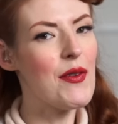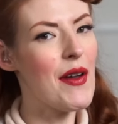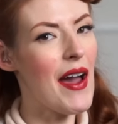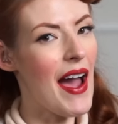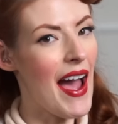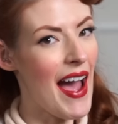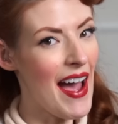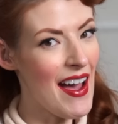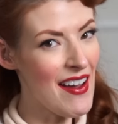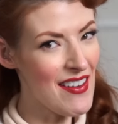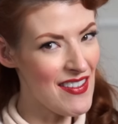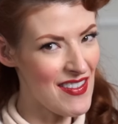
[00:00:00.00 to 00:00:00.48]
you
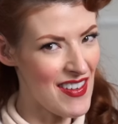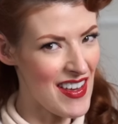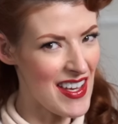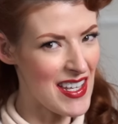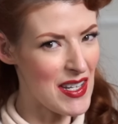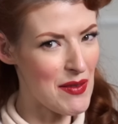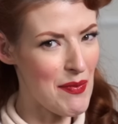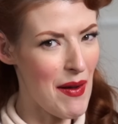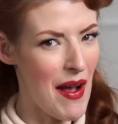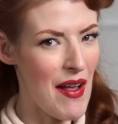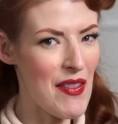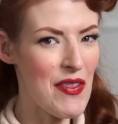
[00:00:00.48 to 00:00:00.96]
have
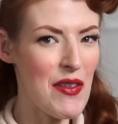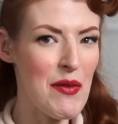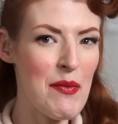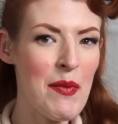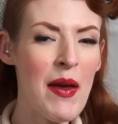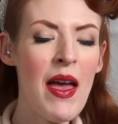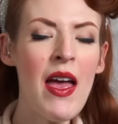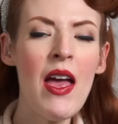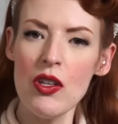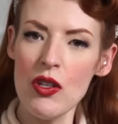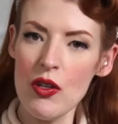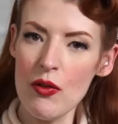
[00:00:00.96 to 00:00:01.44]
heard about them,
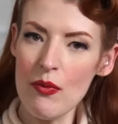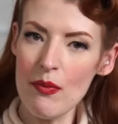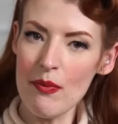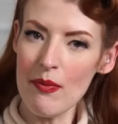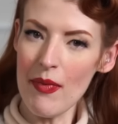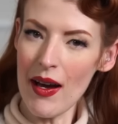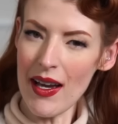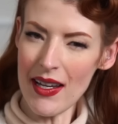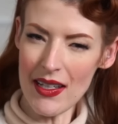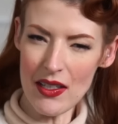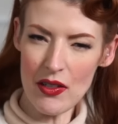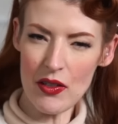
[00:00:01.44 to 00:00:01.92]
you
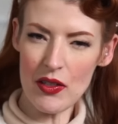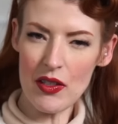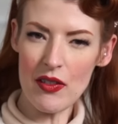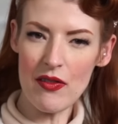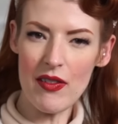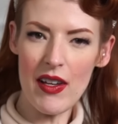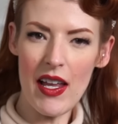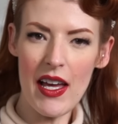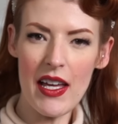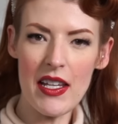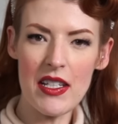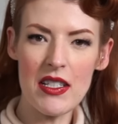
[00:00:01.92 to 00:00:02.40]
might not
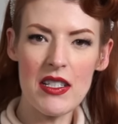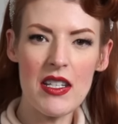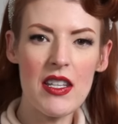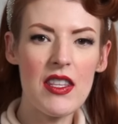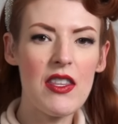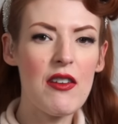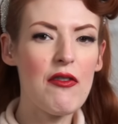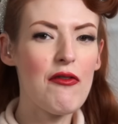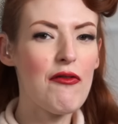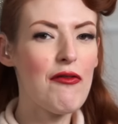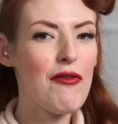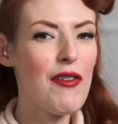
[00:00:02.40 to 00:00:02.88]
have learned
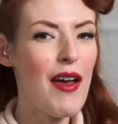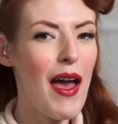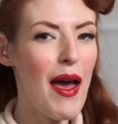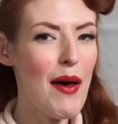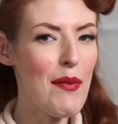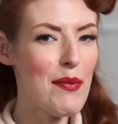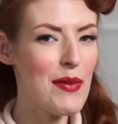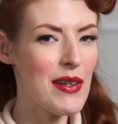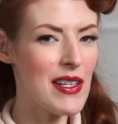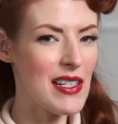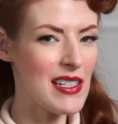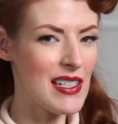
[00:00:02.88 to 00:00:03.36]
the
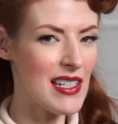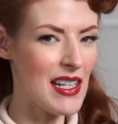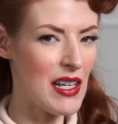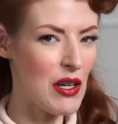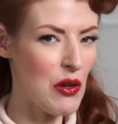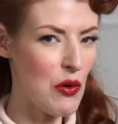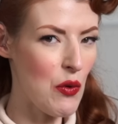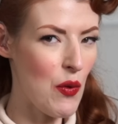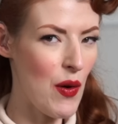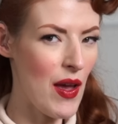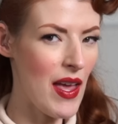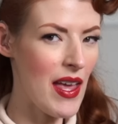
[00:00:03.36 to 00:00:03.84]
fabulously
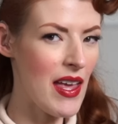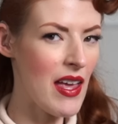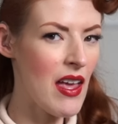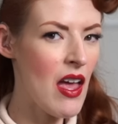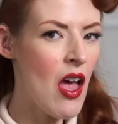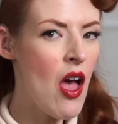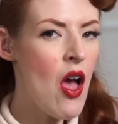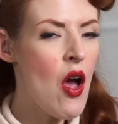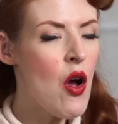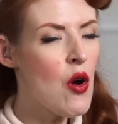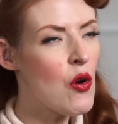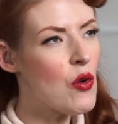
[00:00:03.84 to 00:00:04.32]
queer
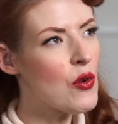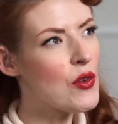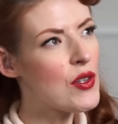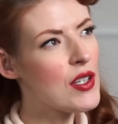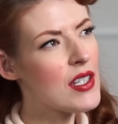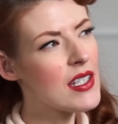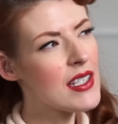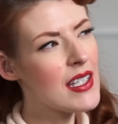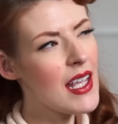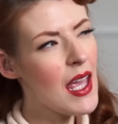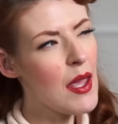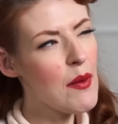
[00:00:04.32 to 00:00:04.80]
or
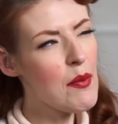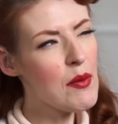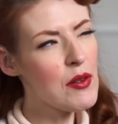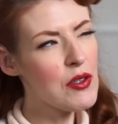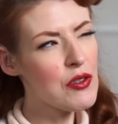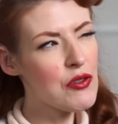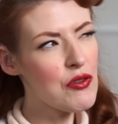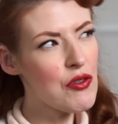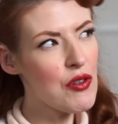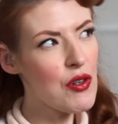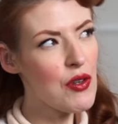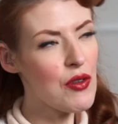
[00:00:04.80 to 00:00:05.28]

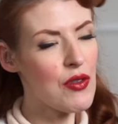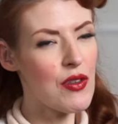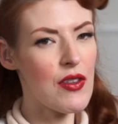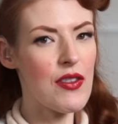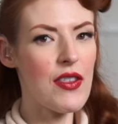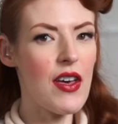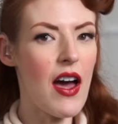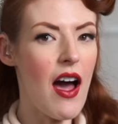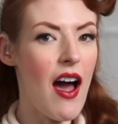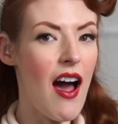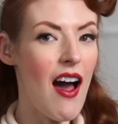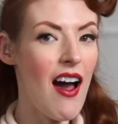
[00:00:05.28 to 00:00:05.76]
disabled truth at
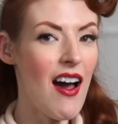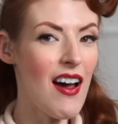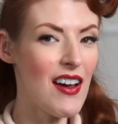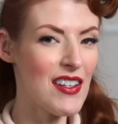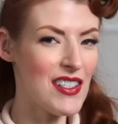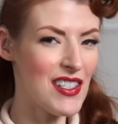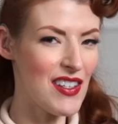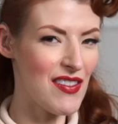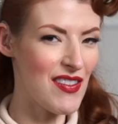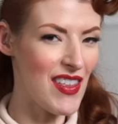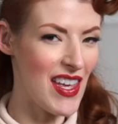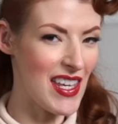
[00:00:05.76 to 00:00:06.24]
the
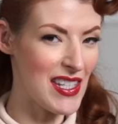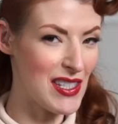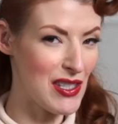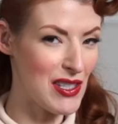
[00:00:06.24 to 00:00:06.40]
heart of their